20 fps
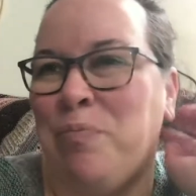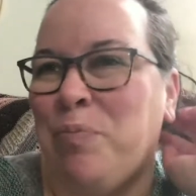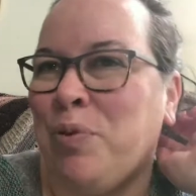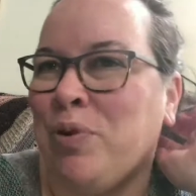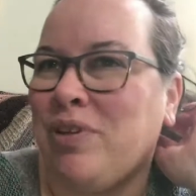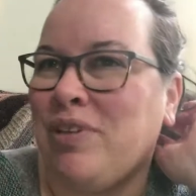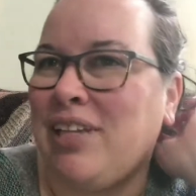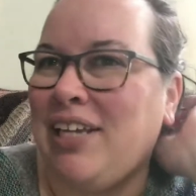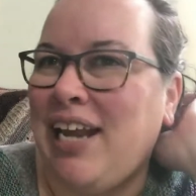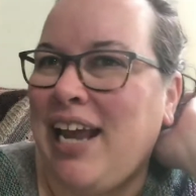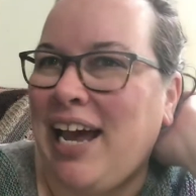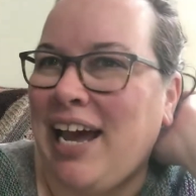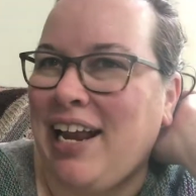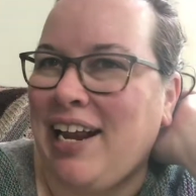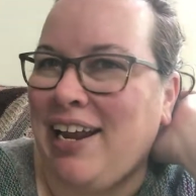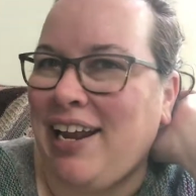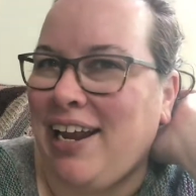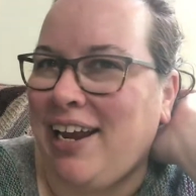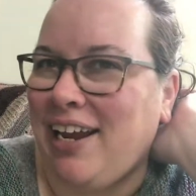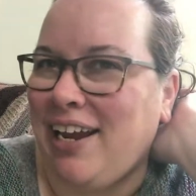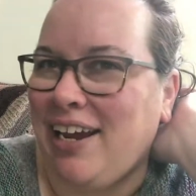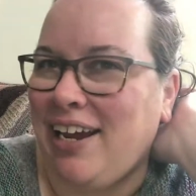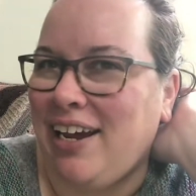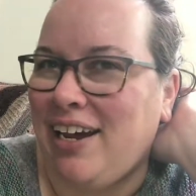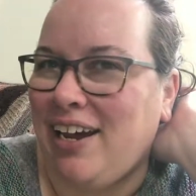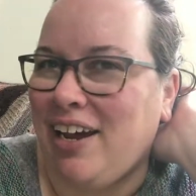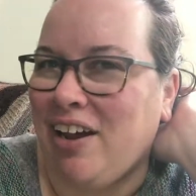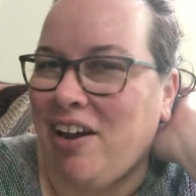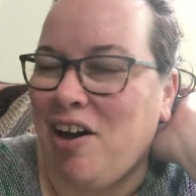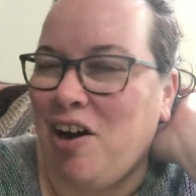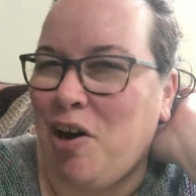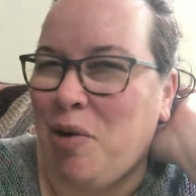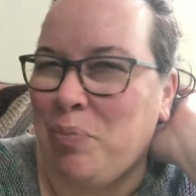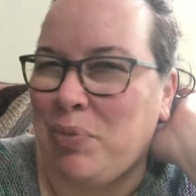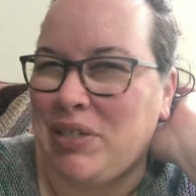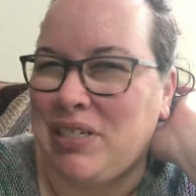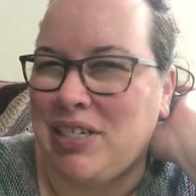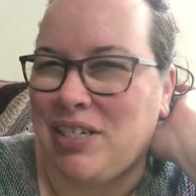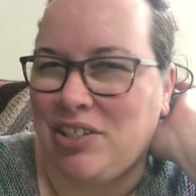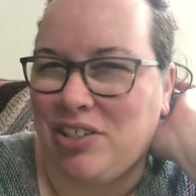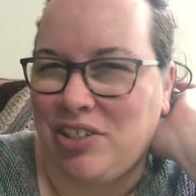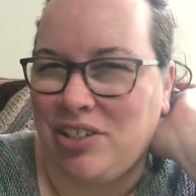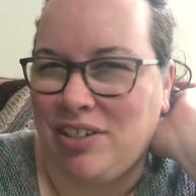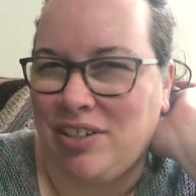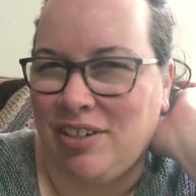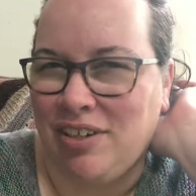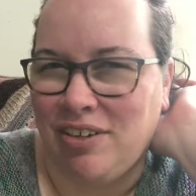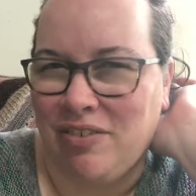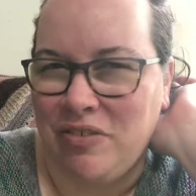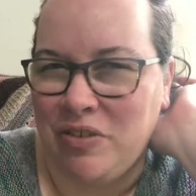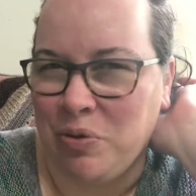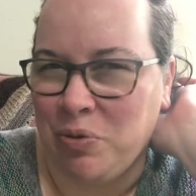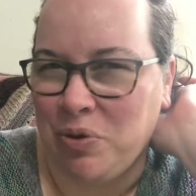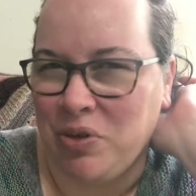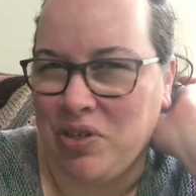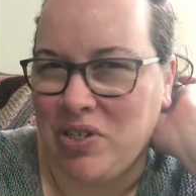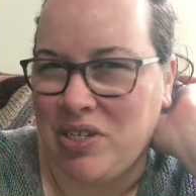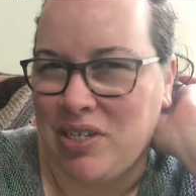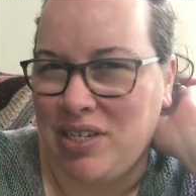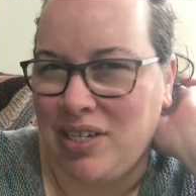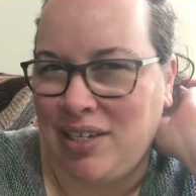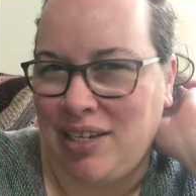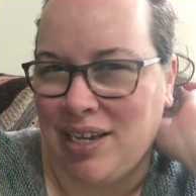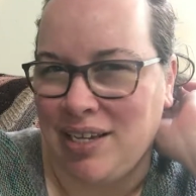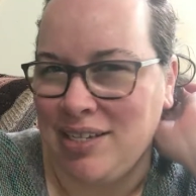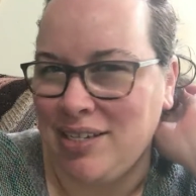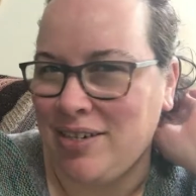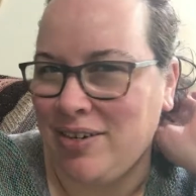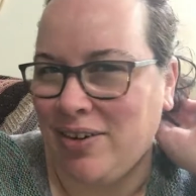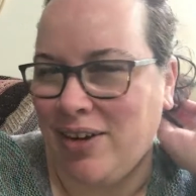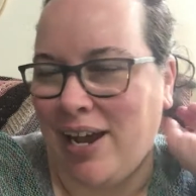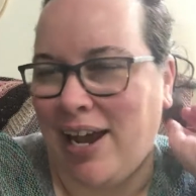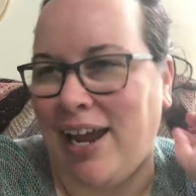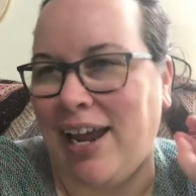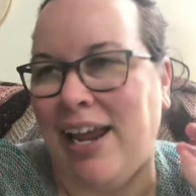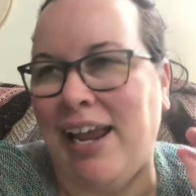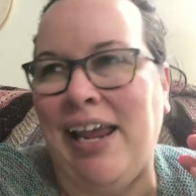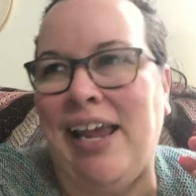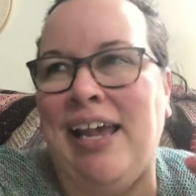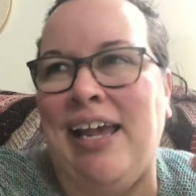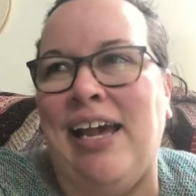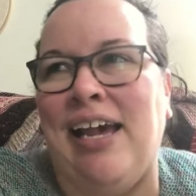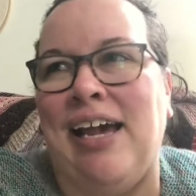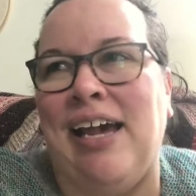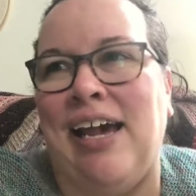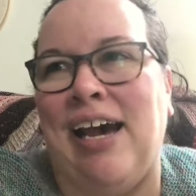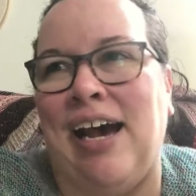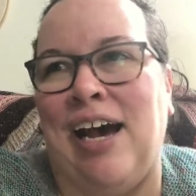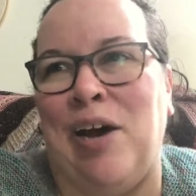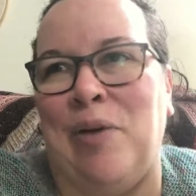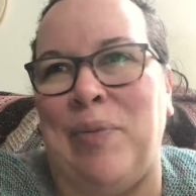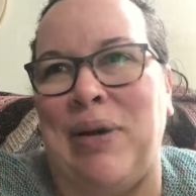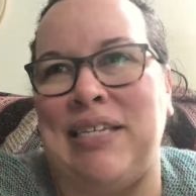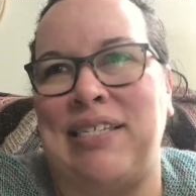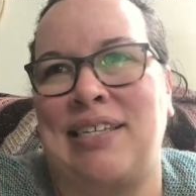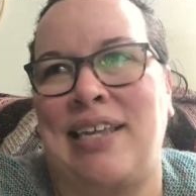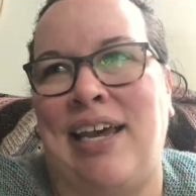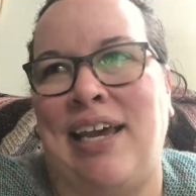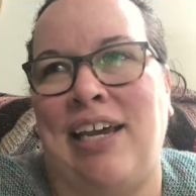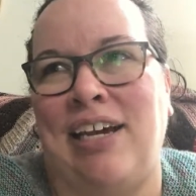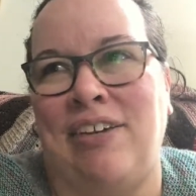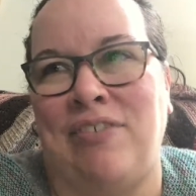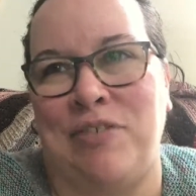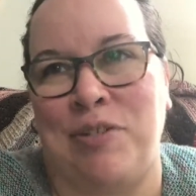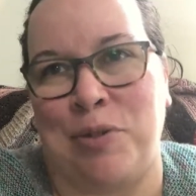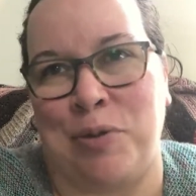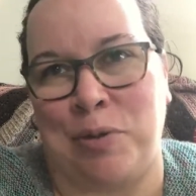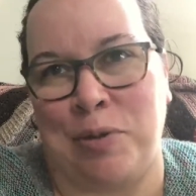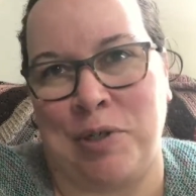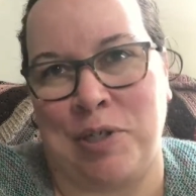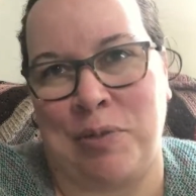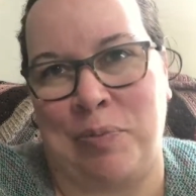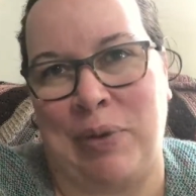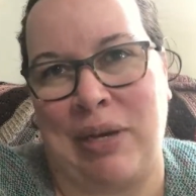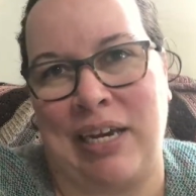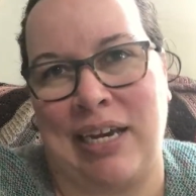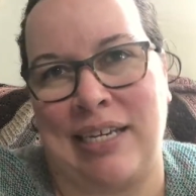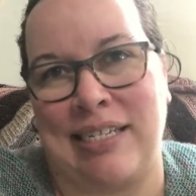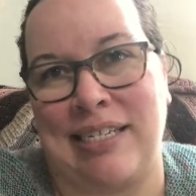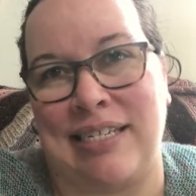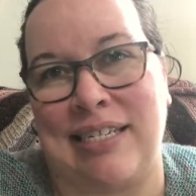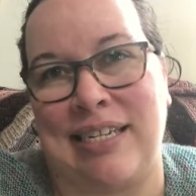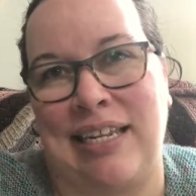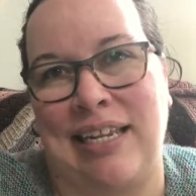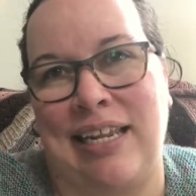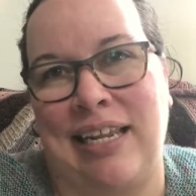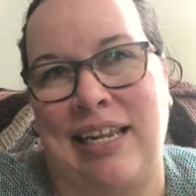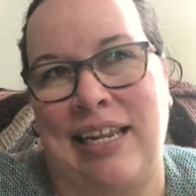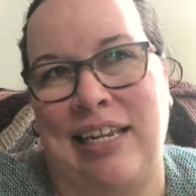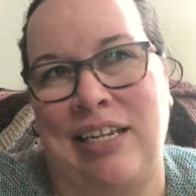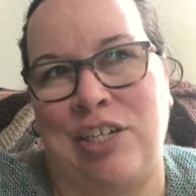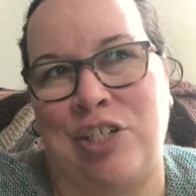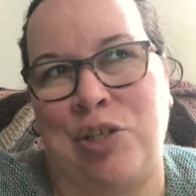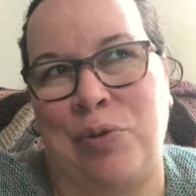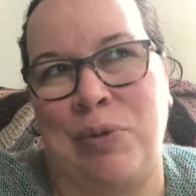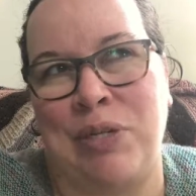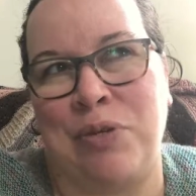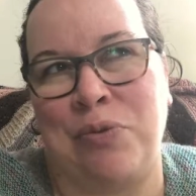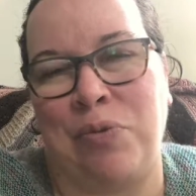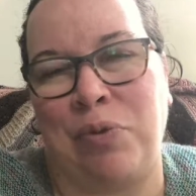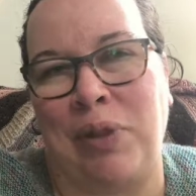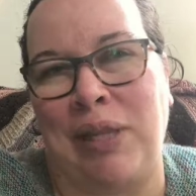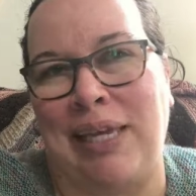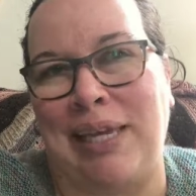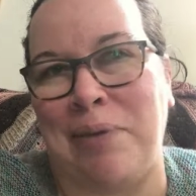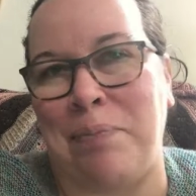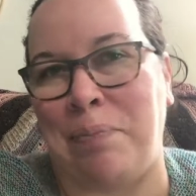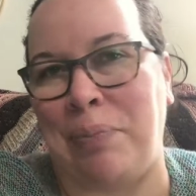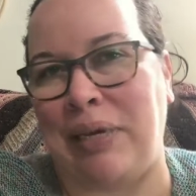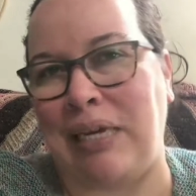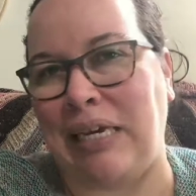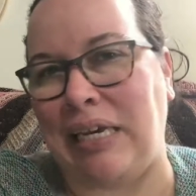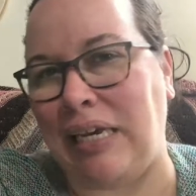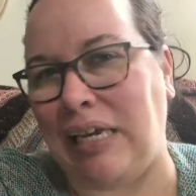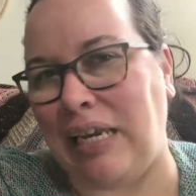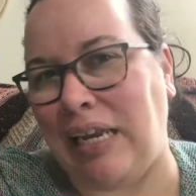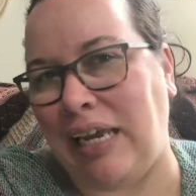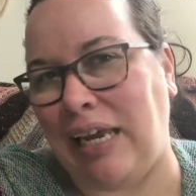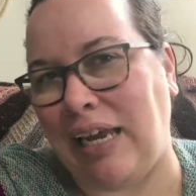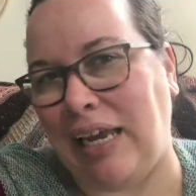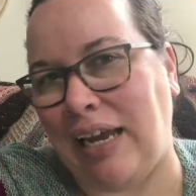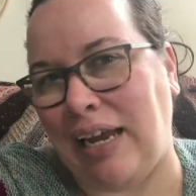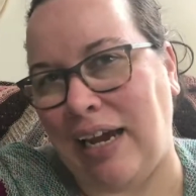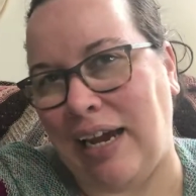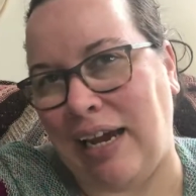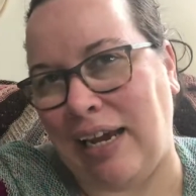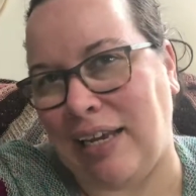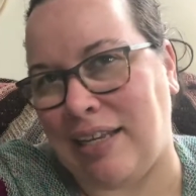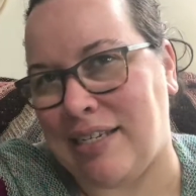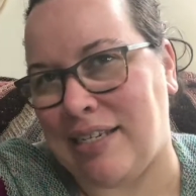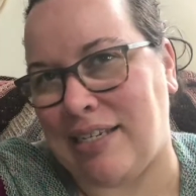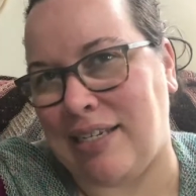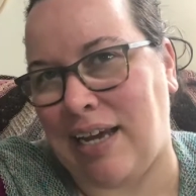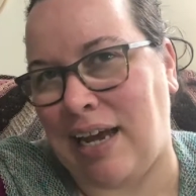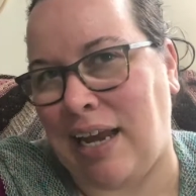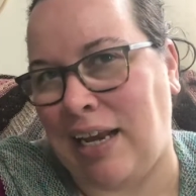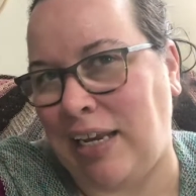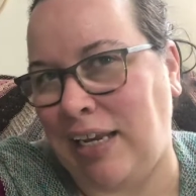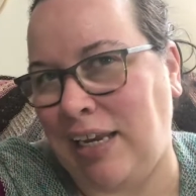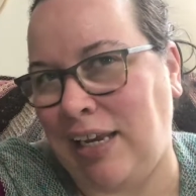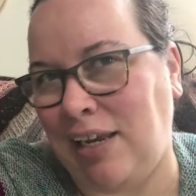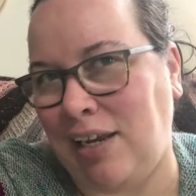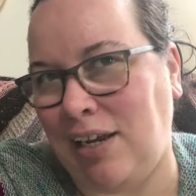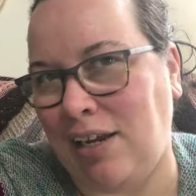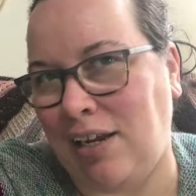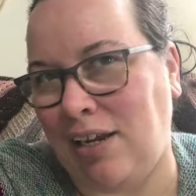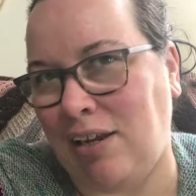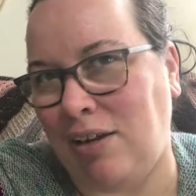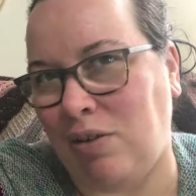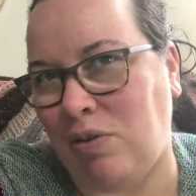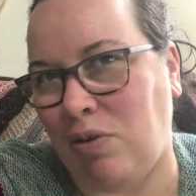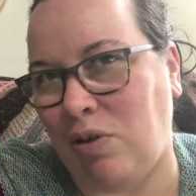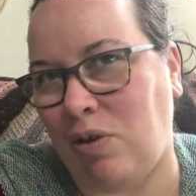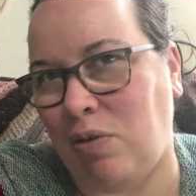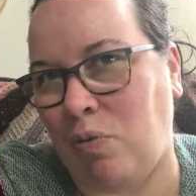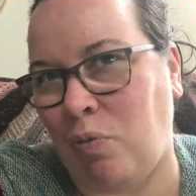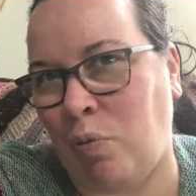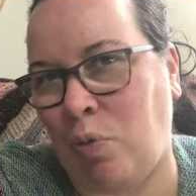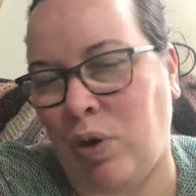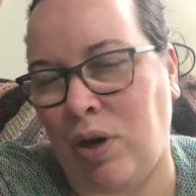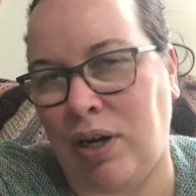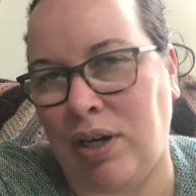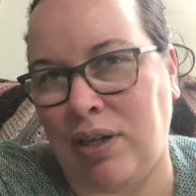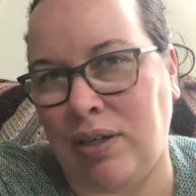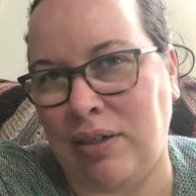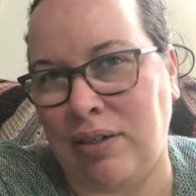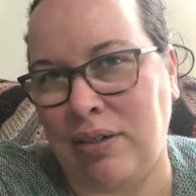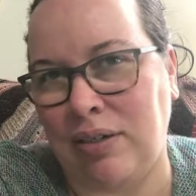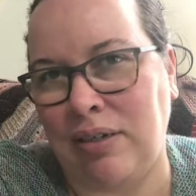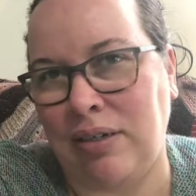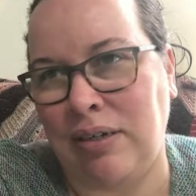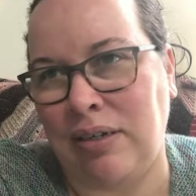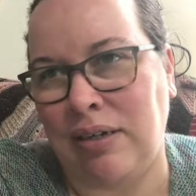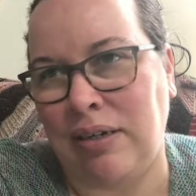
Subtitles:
Brooklyn had a competition of sorts yesterday. I say of sorts because she wasn't really competing against anyone.